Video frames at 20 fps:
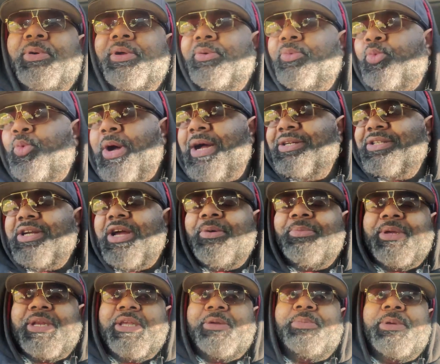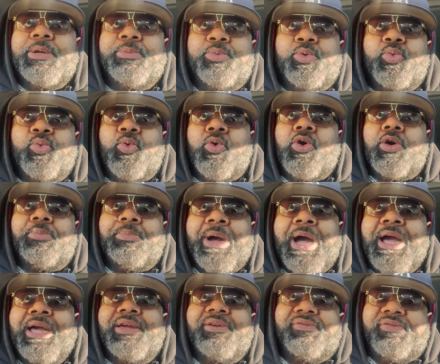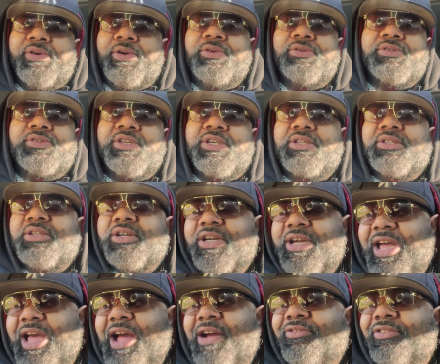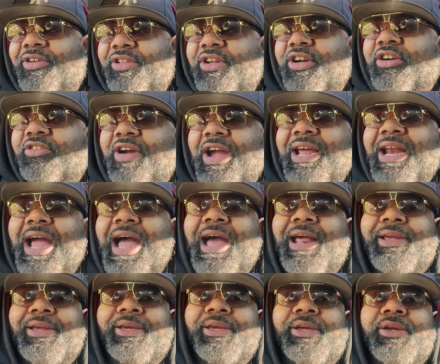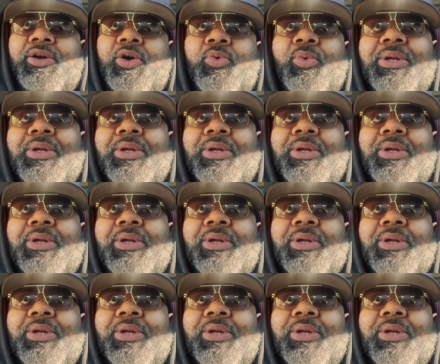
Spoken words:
but watch how many people walk by it first and look right at it and go,